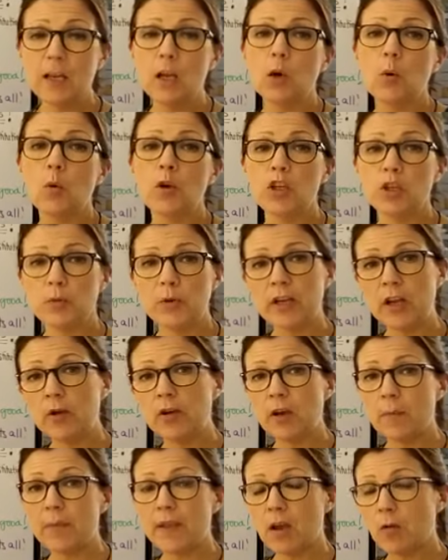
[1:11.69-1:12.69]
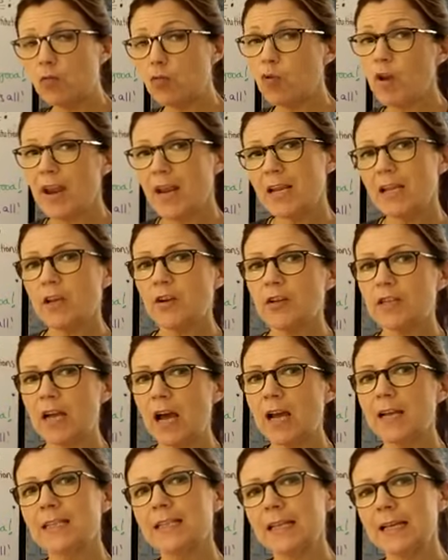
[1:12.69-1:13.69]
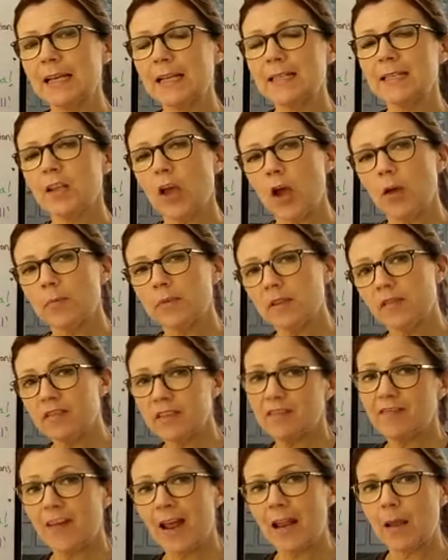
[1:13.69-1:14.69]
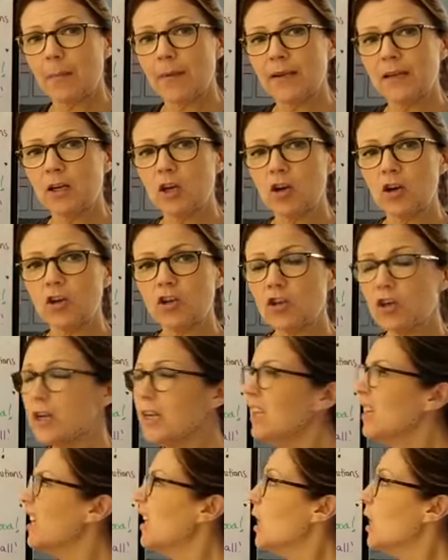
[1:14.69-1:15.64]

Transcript: which we know can be a really good idea in terms of developing a country.